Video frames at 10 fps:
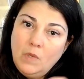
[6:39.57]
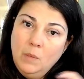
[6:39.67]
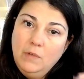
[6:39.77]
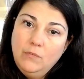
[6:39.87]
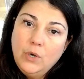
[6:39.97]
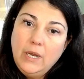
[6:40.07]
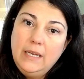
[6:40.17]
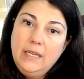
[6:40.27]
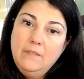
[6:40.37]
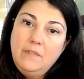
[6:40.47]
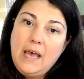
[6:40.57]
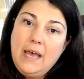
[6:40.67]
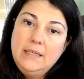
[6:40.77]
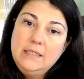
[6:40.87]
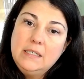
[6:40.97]
Before any of
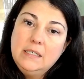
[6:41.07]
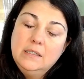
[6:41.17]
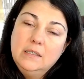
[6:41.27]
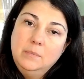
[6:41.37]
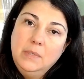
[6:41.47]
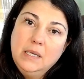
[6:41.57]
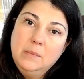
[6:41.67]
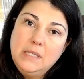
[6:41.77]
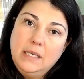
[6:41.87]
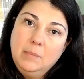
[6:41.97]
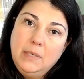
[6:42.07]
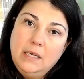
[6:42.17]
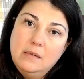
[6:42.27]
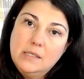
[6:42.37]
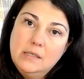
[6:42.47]
that becomes anybody
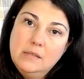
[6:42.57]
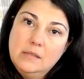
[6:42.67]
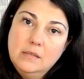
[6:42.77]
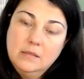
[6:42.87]
else's.